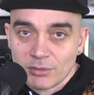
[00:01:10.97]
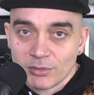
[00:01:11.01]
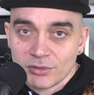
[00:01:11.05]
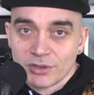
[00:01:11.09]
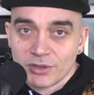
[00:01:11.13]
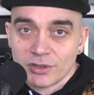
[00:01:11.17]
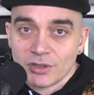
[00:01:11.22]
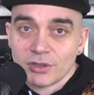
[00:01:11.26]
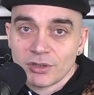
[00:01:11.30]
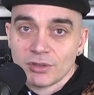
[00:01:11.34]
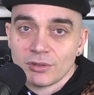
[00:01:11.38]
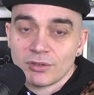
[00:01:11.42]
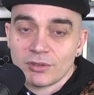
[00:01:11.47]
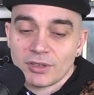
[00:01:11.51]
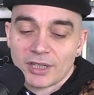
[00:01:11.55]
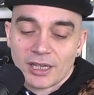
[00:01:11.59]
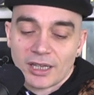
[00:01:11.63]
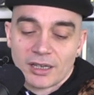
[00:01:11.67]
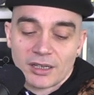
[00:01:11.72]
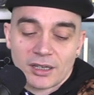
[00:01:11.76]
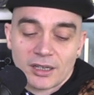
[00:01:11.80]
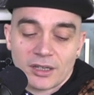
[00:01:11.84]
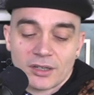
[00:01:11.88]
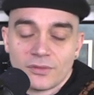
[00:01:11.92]
know what to do.
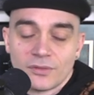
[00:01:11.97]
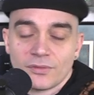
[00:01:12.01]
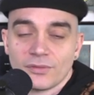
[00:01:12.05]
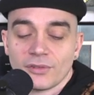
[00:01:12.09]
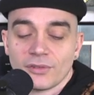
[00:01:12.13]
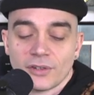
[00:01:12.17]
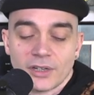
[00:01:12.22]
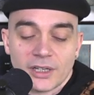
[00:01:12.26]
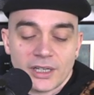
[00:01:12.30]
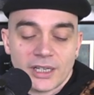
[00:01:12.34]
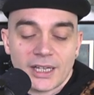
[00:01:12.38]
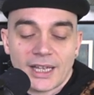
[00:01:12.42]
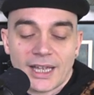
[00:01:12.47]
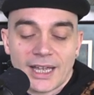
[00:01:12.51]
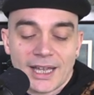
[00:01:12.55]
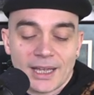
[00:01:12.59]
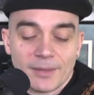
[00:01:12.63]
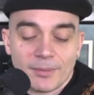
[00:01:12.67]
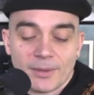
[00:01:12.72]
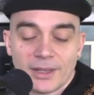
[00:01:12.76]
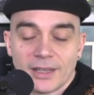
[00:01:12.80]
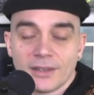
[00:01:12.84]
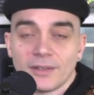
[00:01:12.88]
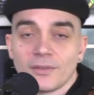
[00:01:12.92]
Download free
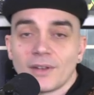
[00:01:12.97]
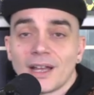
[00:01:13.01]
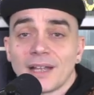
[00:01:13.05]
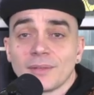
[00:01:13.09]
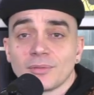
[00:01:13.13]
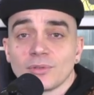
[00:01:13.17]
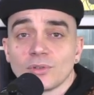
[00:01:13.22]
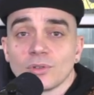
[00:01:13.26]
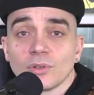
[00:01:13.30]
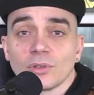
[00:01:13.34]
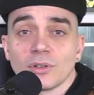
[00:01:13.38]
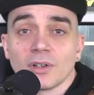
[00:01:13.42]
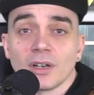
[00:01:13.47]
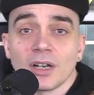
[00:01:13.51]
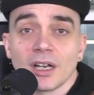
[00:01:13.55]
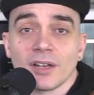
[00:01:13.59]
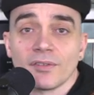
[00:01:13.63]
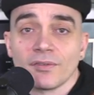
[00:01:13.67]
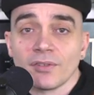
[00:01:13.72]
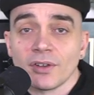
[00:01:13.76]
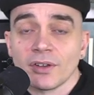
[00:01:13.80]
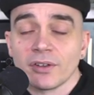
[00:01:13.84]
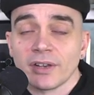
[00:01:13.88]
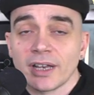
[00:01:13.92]
app, App Store,
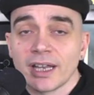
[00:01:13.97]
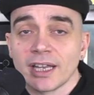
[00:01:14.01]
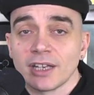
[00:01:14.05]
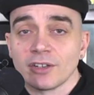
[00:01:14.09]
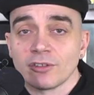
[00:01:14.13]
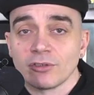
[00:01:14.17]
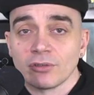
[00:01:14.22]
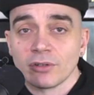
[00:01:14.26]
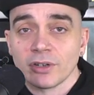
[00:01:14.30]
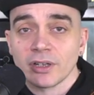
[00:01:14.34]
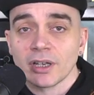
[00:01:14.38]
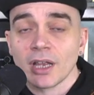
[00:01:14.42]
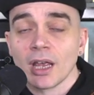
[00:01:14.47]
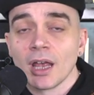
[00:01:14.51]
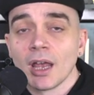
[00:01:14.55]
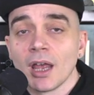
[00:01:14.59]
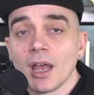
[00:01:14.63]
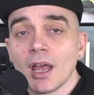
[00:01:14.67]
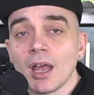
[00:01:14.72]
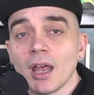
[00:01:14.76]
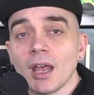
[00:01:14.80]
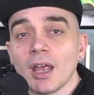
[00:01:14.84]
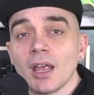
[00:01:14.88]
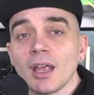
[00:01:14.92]
iPhone, Android.
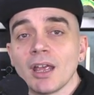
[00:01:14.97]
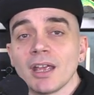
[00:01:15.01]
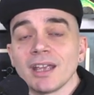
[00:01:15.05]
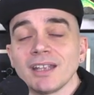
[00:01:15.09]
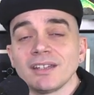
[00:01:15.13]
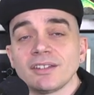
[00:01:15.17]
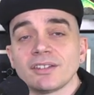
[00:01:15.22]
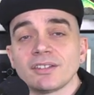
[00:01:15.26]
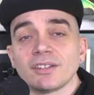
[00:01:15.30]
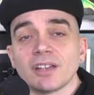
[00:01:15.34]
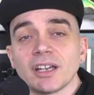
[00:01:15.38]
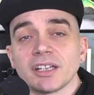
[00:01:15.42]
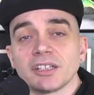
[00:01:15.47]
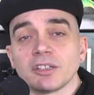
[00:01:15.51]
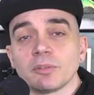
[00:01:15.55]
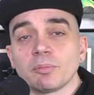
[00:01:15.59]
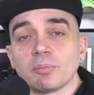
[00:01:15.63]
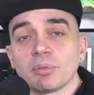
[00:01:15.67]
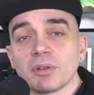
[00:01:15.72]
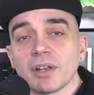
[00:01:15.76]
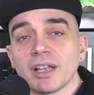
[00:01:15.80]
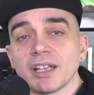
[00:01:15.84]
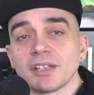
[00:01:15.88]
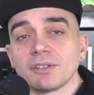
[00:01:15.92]
Inside the
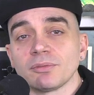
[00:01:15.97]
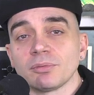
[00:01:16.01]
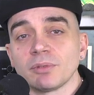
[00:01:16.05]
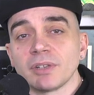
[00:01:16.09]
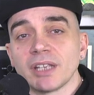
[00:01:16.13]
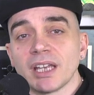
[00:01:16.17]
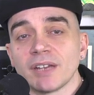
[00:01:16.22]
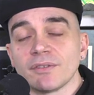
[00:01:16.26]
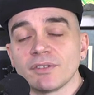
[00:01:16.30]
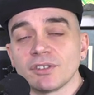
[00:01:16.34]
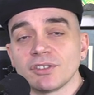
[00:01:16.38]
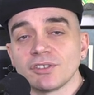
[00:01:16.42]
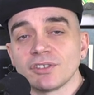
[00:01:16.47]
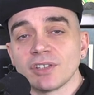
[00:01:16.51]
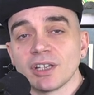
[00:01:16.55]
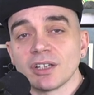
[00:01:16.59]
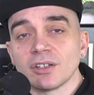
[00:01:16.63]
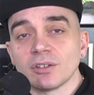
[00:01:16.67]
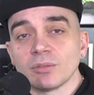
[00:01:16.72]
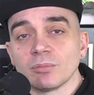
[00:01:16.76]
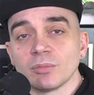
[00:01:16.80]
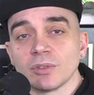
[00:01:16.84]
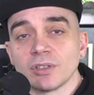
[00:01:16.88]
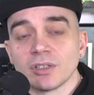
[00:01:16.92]
place, we have a
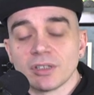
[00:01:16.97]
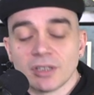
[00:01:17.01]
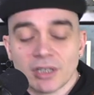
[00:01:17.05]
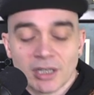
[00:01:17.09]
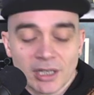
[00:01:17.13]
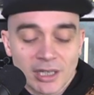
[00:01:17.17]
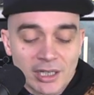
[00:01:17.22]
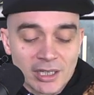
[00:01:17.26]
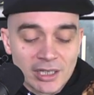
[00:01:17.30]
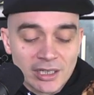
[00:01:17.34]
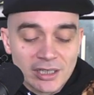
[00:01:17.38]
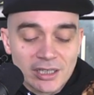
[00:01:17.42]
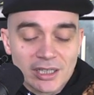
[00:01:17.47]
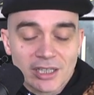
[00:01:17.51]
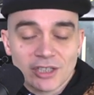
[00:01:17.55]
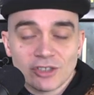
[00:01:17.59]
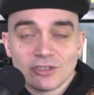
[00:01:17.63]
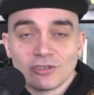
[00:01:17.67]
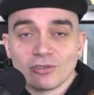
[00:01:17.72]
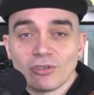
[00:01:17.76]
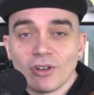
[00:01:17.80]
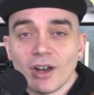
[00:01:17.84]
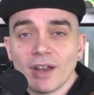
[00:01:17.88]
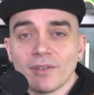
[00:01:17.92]
gentleman that
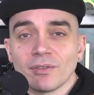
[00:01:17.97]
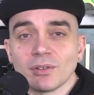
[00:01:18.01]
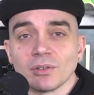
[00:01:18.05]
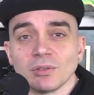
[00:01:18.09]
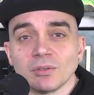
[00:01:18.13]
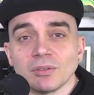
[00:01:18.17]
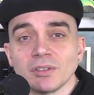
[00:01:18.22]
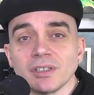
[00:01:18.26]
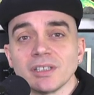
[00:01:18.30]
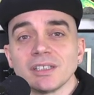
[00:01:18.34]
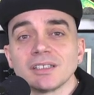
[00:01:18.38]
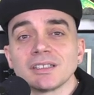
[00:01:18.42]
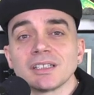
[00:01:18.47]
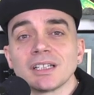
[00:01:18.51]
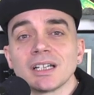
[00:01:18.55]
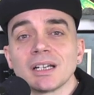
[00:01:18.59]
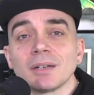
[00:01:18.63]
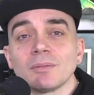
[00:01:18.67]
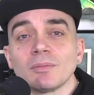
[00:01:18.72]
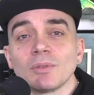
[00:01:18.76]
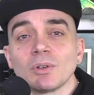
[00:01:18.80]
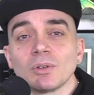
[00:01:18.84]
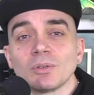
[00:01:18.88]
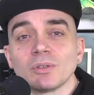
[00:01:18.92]
has travelled. He's
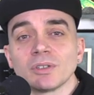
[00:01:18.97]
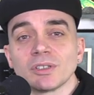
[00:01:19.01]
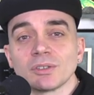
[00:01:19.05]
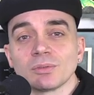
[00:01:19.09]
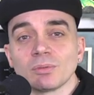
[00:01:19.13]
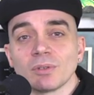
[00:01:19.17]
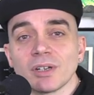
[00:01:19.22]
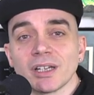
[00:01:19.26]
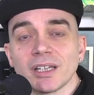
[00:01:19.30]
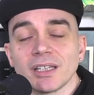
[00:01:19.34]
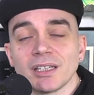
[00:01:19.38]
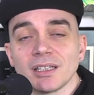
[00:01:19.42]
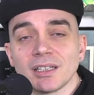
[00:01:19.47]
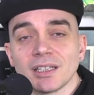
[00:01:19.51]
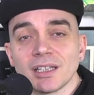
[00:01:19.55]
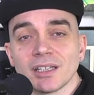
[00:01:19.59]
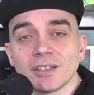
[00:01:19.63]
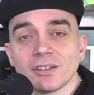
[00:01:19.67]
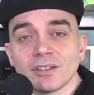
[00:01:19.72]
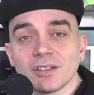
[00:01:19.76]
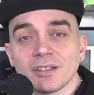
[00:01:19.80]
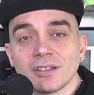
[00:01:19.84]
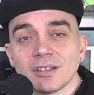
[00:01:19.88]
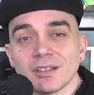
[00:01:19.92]
come all this way,
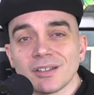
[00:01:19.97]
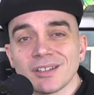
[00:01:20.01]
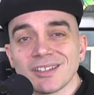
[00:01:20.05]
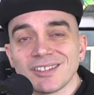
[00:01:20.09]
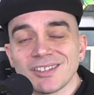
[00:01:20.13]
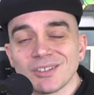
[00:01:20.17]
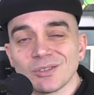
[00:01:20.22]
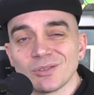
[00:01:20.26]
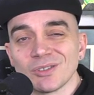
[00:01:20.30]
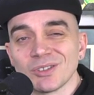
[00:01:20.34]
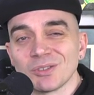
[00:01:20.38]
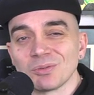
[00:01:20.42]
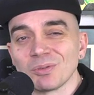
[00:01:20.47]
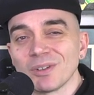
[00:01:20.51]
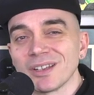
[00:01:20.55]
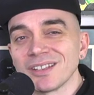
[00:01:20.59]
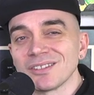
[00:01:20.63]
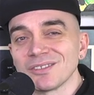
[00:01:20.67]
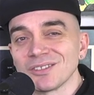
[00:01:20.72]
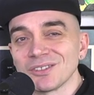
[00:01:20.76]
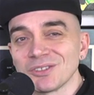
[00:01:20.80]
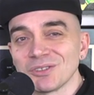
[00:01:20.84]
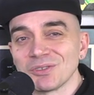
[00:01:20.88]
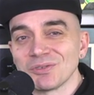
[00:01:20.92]
London. Oh, I say all this way,
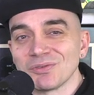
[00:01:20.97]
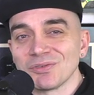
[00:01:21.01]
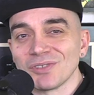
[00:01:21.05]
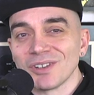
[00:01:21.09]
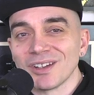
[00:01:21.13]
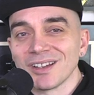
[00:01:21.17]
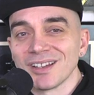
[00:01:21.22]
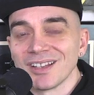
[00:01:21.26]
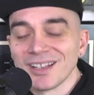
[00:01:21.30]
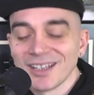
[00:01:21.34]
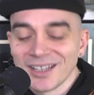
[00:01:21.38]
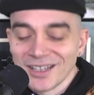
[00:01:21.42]
it's not too far.